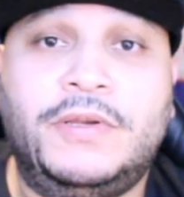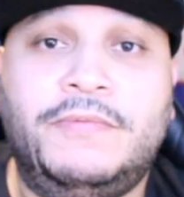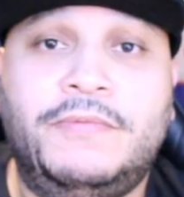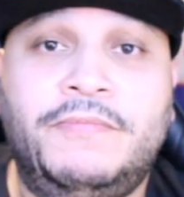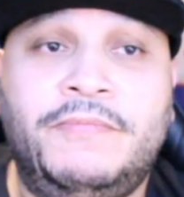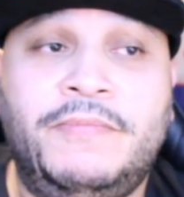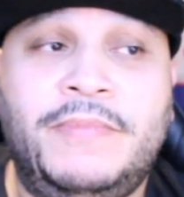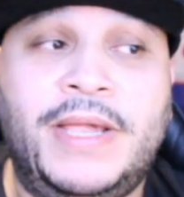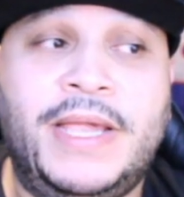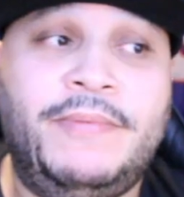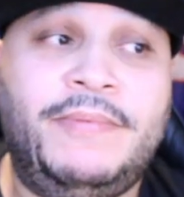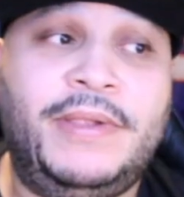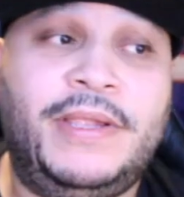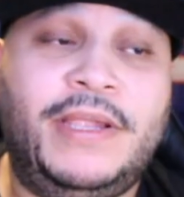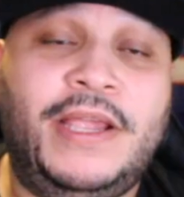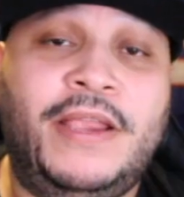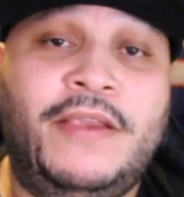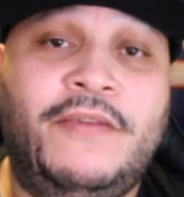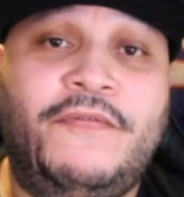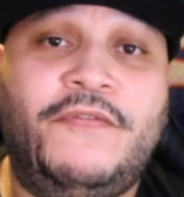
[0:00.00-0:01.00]

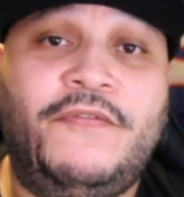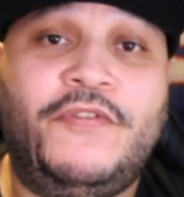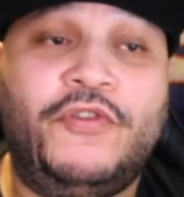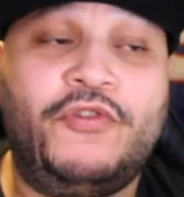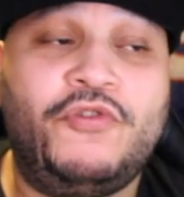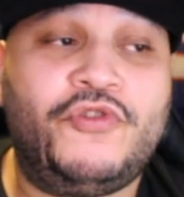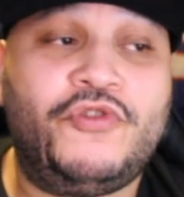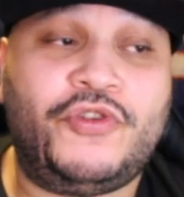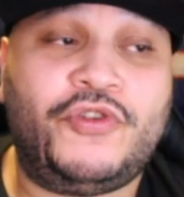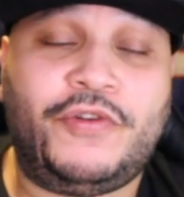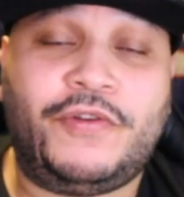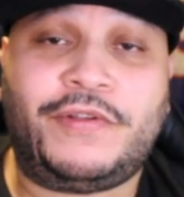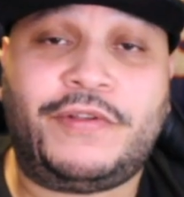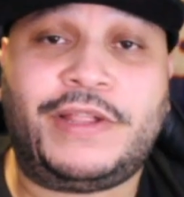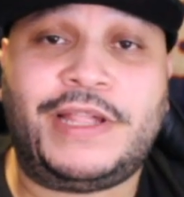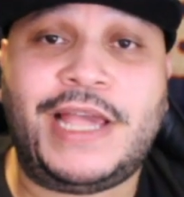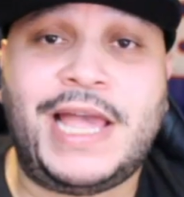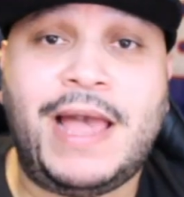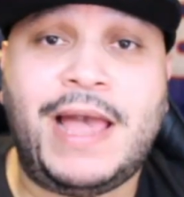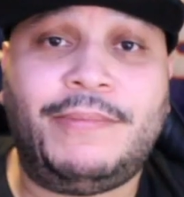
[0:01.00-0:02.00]
maybe in future
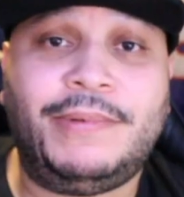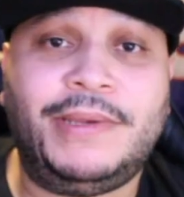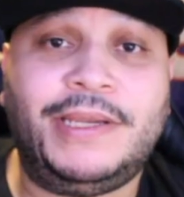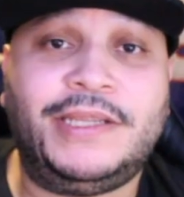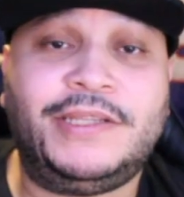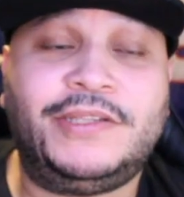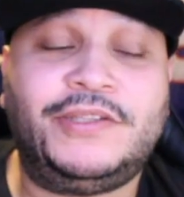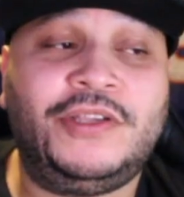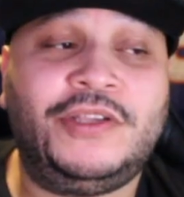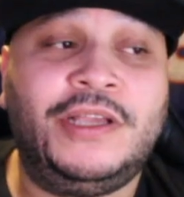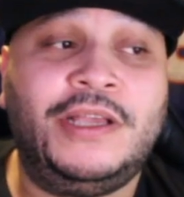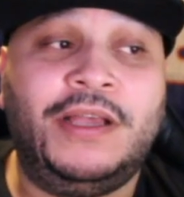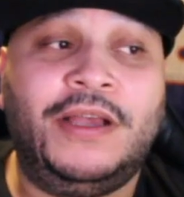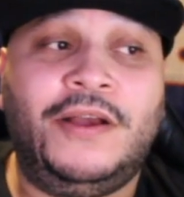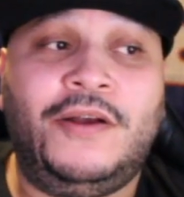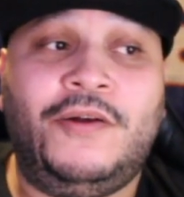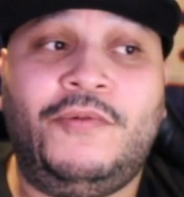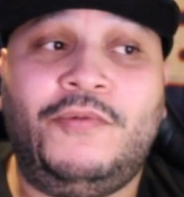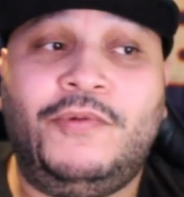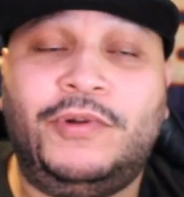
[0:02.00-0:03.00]
cabinets
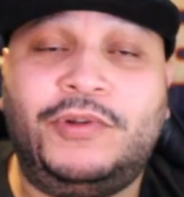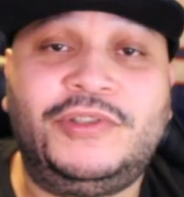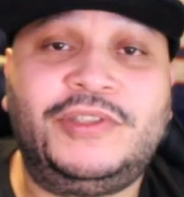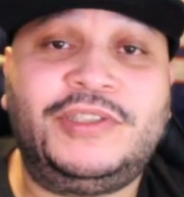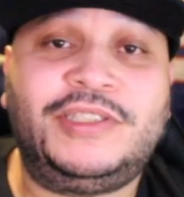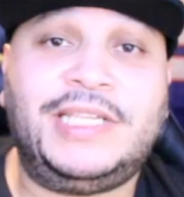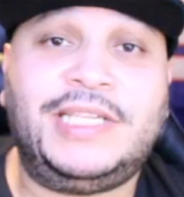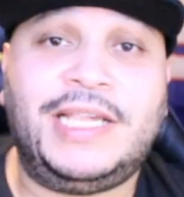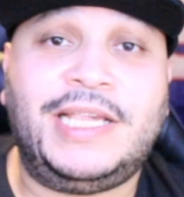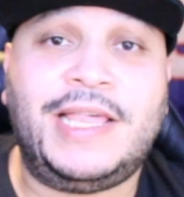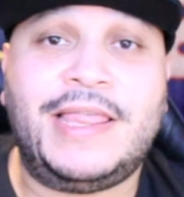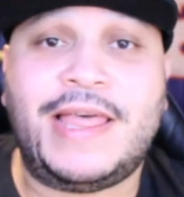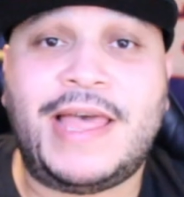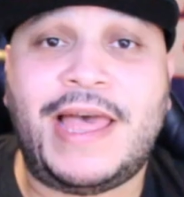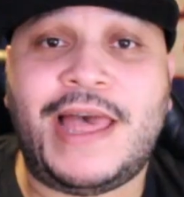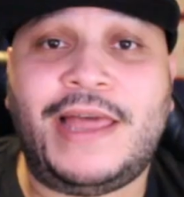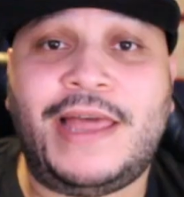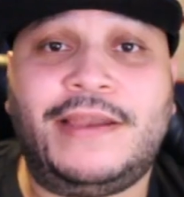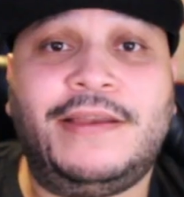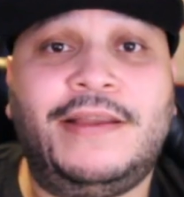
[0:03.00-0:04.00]
we'll see
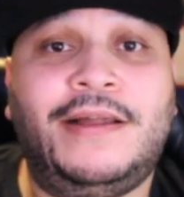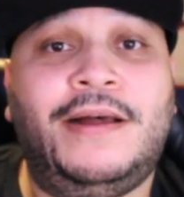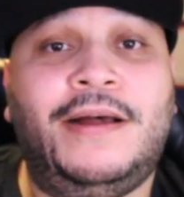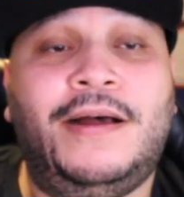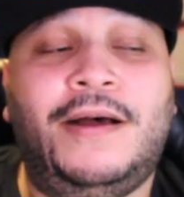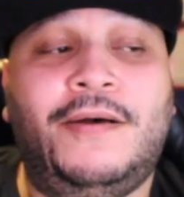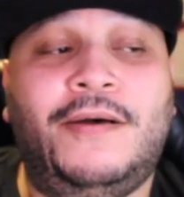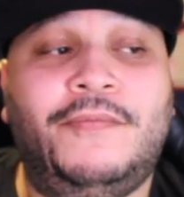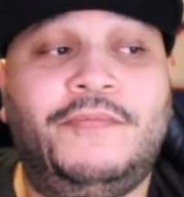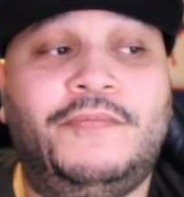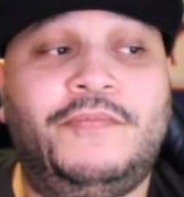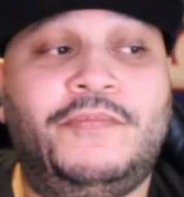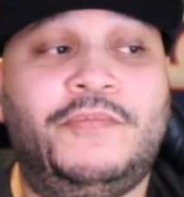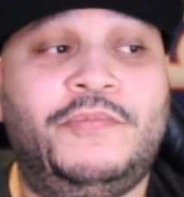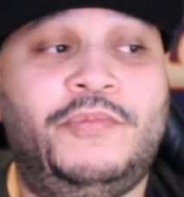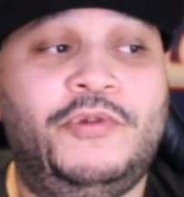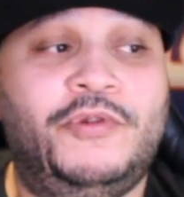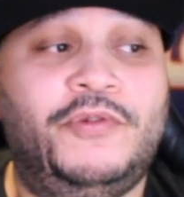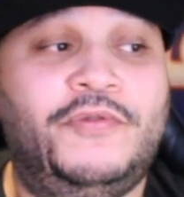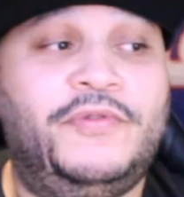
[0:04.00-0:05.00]
that
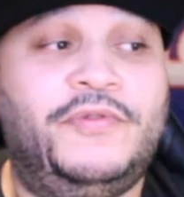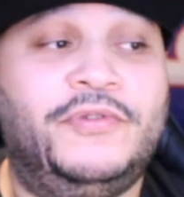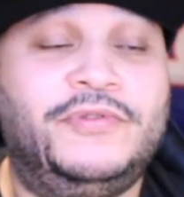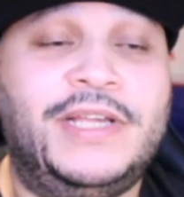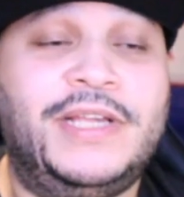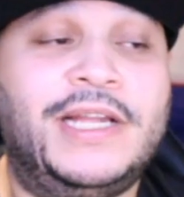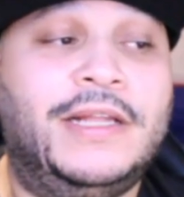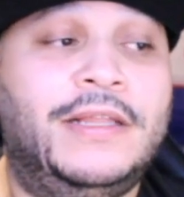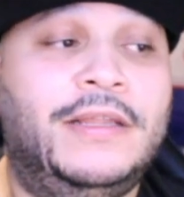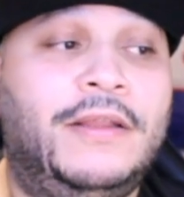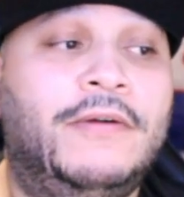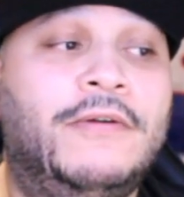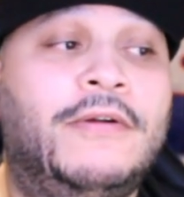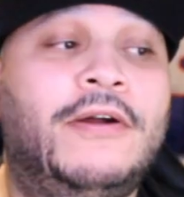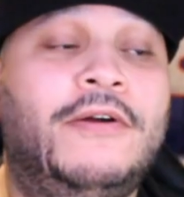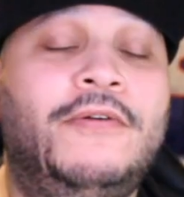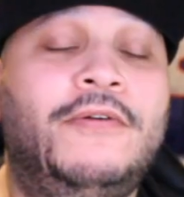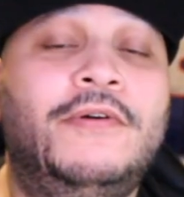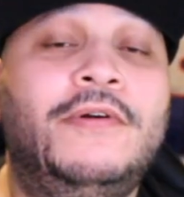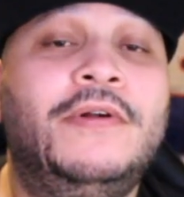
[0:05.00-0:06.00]
beautiful Sega logo.